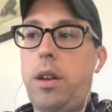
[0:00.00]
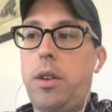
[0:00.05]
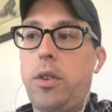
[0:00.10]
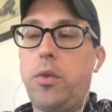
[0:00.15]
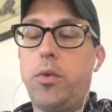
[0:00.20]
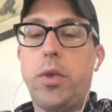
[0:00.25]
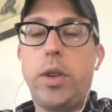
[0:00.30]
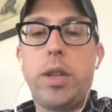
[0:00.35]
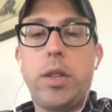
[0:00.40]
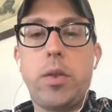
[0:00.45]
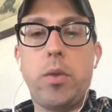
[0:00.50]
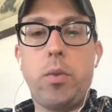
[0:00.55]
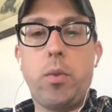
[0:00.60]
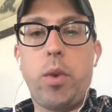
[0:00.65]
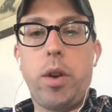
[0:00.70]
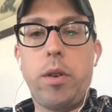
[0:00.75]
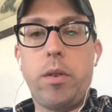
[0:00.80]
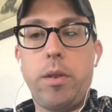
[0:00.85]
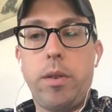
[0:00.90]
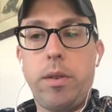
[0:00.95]
Greece,
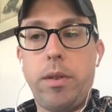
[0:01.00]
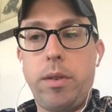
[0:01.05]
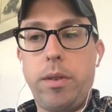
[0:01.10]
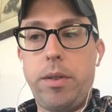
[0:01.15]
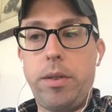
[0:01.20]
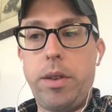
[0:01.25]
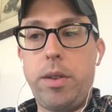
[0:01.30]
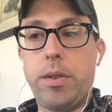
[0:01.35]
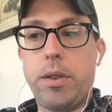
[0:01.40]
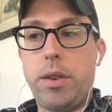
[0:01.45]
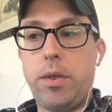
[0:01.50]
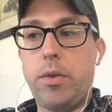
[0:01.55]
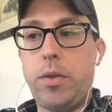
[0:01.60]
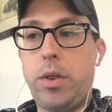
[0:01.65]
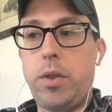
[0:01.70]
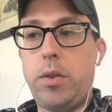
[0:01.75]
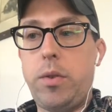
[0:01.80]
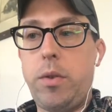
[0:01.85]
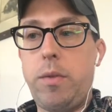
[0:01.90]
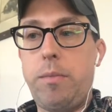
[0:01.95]
where these
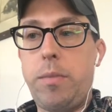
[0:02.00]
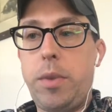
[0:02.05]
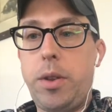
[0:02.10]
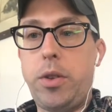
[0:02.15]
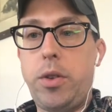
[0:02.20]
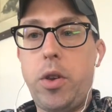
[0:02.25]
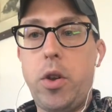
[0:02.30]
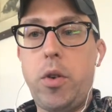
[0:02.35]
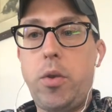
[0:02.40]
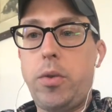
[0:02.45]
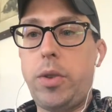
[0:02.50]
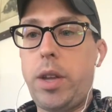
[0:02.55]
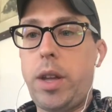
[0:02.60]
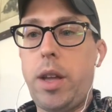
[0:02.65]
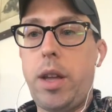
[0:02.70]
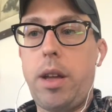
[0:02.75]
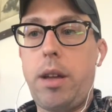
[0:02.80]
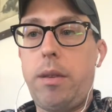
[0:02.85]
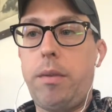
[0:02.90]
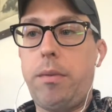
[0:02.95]
countries who have been known to
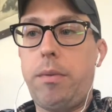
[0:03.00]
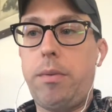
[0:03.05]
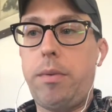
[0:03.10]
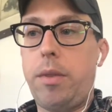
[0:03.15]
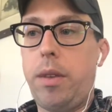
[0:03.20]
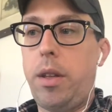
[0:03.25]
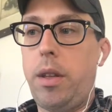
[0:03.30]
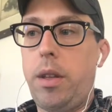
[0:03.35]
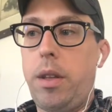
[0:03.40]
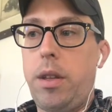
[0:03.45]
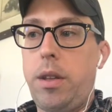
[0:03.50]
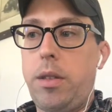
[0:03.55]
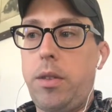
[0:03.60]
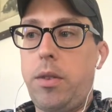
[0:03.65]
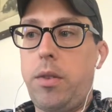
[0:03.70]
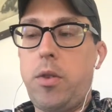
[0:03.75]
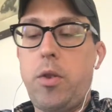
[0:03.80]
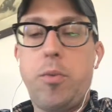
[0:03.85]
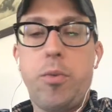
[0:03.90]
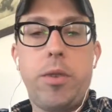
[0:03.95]
have the
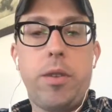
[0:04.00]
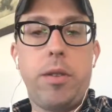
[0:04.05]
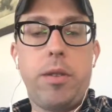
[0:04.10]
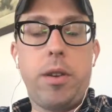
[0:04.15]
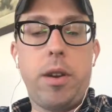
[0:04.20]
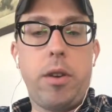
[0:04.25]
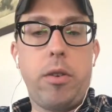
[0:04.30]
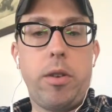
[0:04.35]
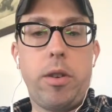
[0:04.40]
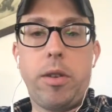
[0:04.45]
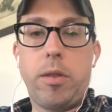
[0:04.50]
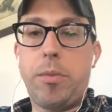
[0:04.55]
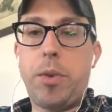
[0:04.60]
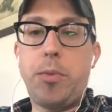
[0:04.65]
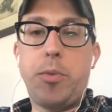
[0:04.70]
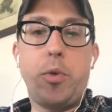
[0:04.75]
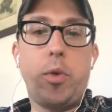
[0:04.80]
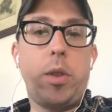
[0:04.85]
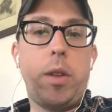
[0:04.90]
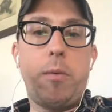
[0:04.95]
supercentenarians, the
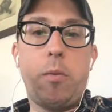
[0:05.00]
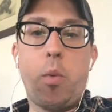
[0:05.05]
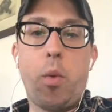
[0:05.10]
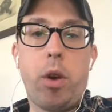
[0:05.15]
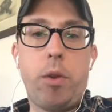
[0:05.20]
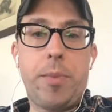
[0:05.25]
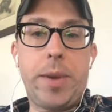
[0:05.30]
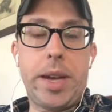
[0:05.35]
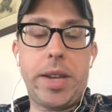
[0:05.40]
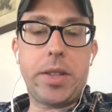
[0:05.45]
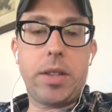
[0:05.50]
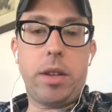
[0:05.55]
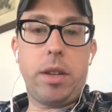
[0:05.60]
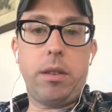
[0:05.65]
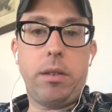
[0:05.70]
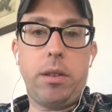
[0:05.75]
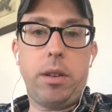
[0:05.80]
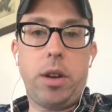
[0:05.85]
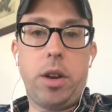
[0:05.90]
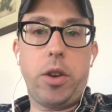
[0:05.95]
people who live well past
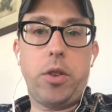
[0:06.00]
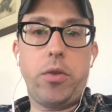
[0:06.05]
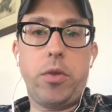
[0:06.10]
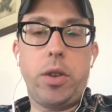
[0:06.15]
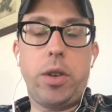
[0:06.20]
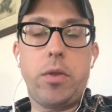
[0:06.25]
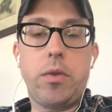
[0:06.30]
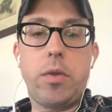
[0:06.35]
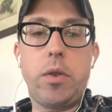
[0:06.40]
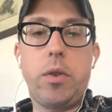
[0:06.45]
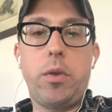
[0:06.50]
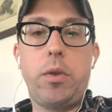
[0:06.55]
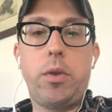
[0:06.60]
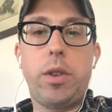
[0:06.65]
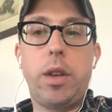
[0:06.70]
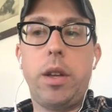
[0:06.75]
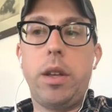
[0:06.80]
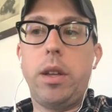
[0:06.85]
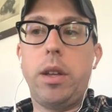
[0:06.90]
100 years old,